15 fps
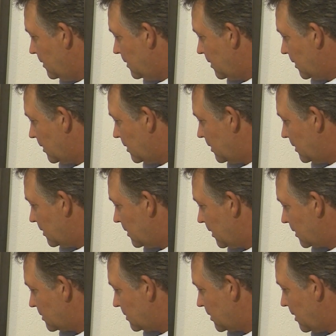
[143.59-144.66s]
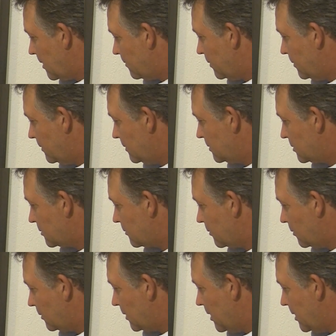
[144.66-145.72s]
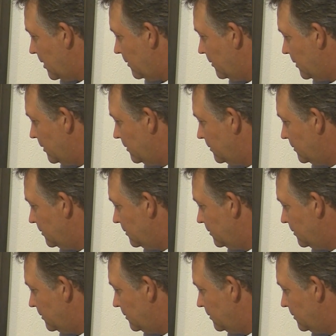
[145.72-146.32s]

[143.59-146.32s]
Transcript: I can hit next step, scroll down,